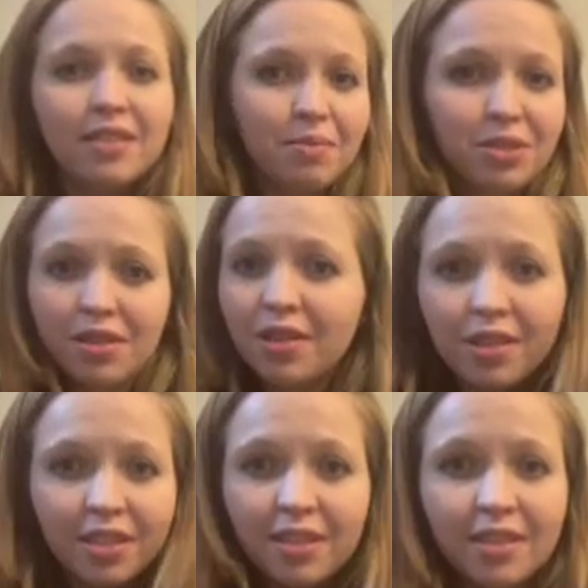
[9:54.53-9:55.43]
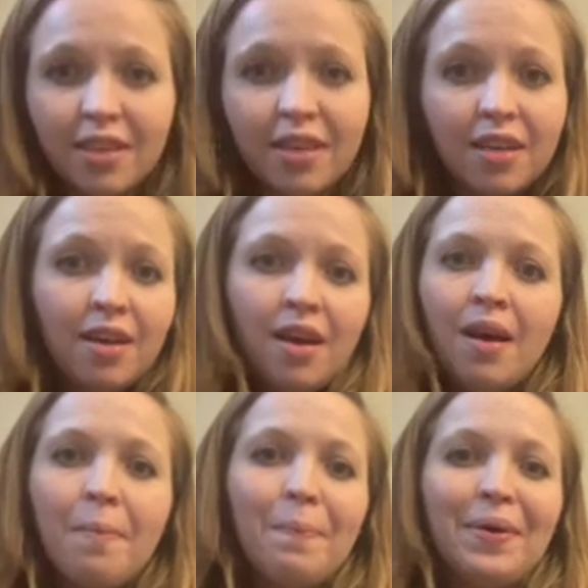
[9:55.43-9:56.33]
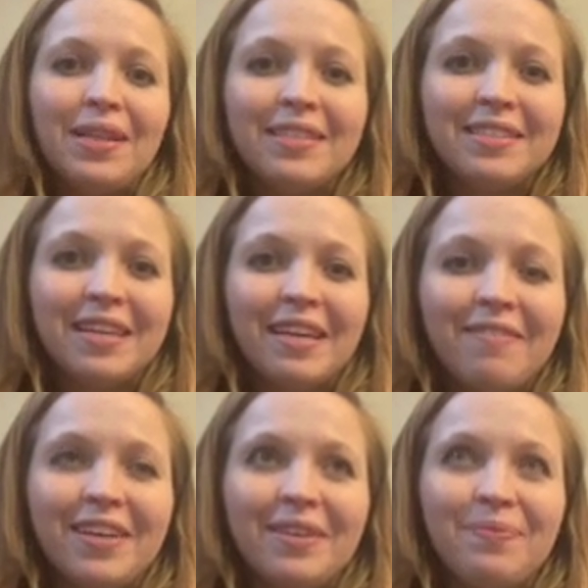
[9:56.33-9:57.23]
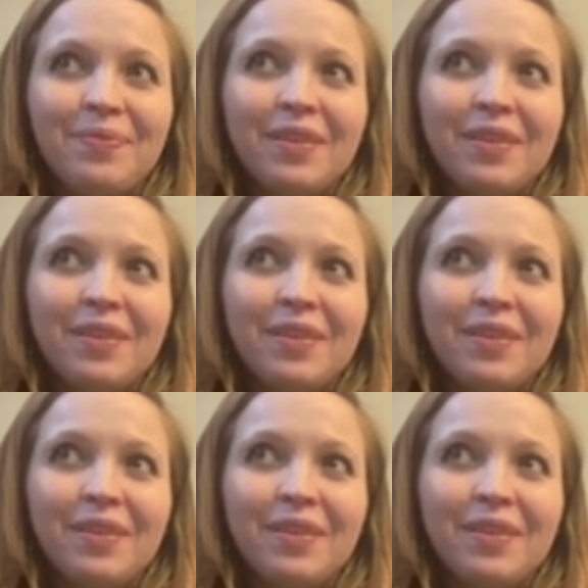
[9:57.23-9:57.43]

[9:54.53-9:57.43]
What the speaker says: I'm sure they're just as good, but this is kind of a